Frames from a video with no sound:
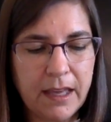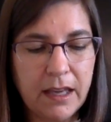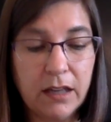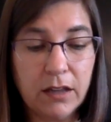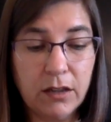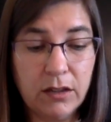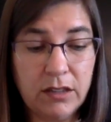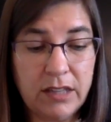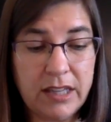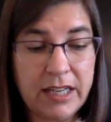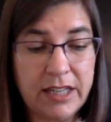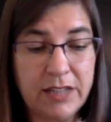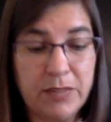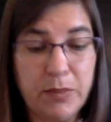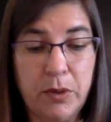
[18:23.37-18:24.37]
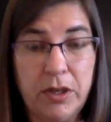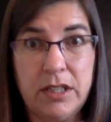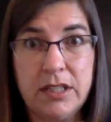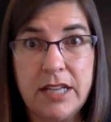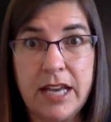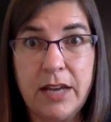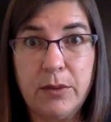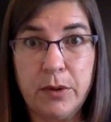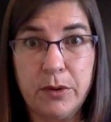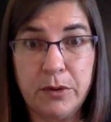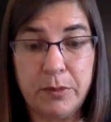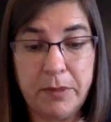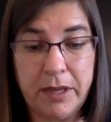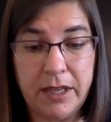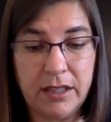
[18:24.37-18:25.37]
Early the next morning, Dad woke
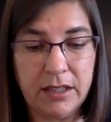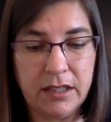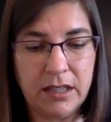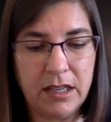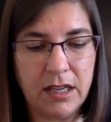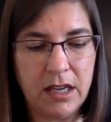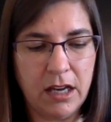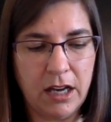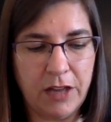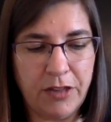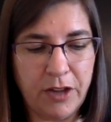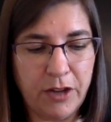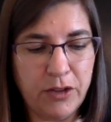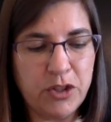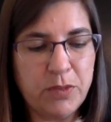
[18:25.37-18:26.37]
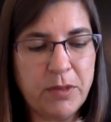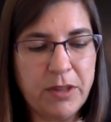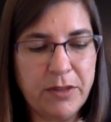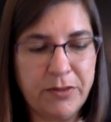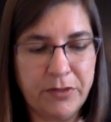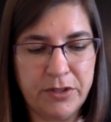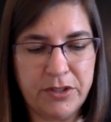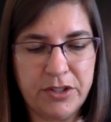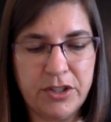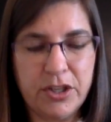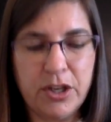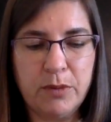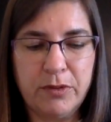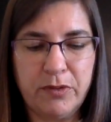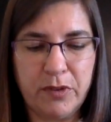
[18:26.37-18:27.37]
me. I thought you should be the first to know
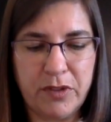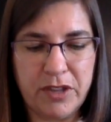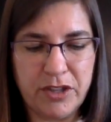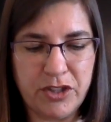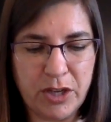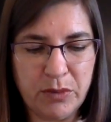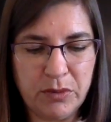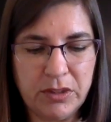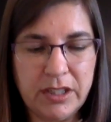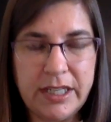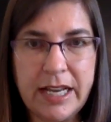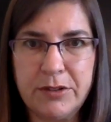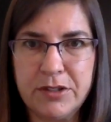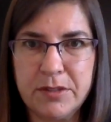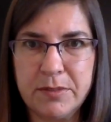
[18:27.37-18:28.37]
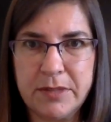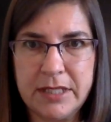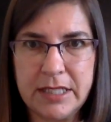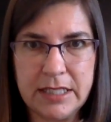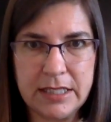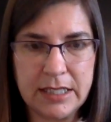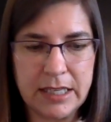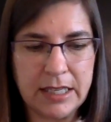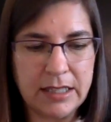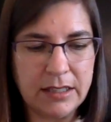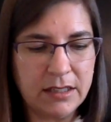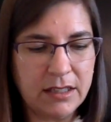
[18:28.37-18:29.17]
before the general announcement, he said.